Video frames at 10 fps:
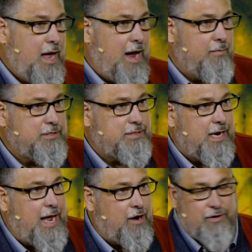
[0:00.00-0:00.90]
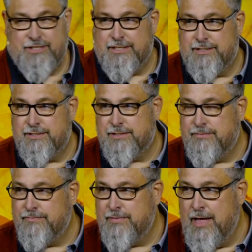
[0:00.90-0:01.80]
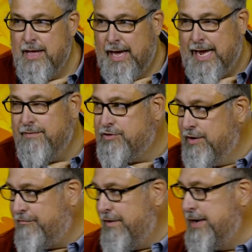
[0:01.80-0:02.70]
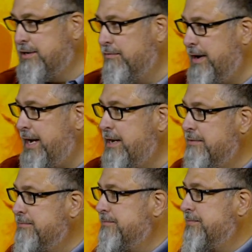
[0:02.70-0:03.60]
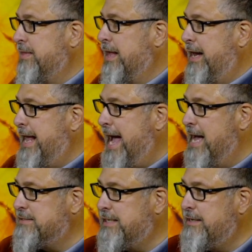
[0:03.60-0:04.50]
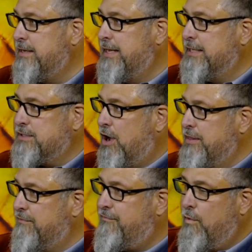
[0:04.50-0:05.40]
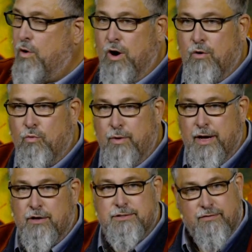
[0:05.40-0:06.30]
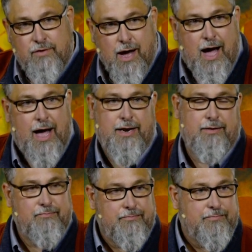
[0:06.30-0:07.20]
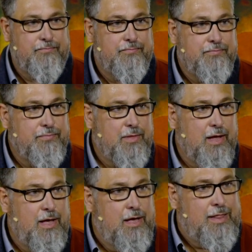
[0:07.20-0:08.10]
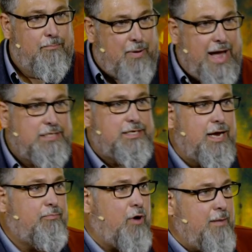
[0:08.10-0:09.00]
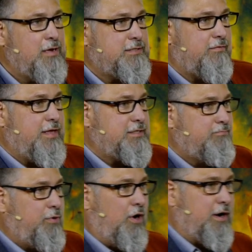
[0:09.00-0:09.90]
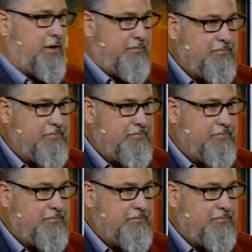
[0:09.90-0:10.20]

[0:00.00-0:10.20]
Emerson Eggerichs. I gave it to a friend to read, and he has it. It's called The Four Wills of God. The basic premise of this book